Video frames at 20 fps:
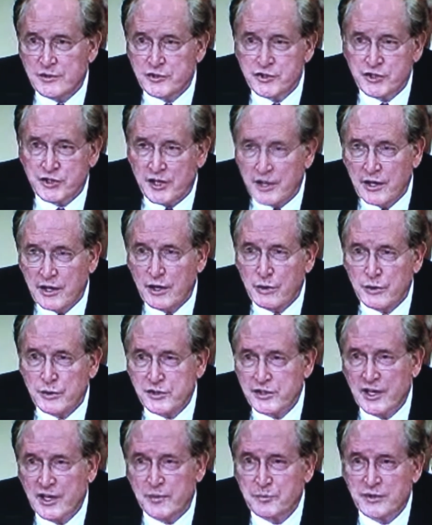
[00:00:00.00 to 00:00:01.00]
The GAO
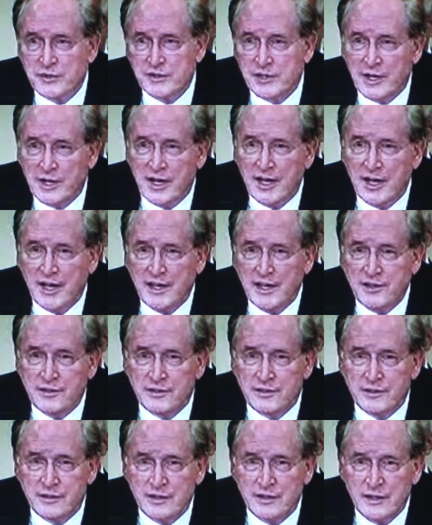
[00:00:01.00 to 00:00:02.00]
has not been
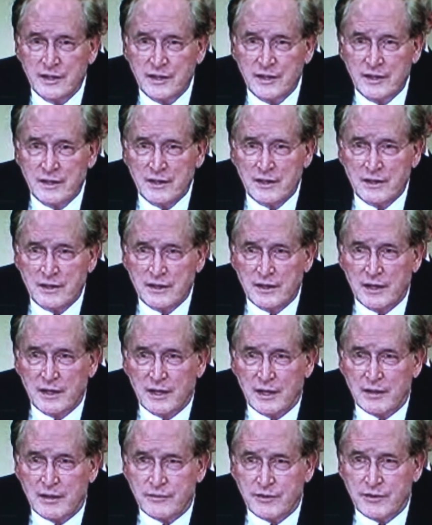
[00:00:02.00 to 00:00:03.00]
kind,
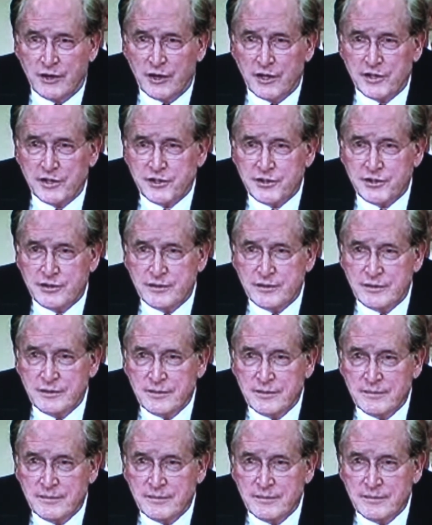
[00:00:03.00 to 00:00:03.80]
and various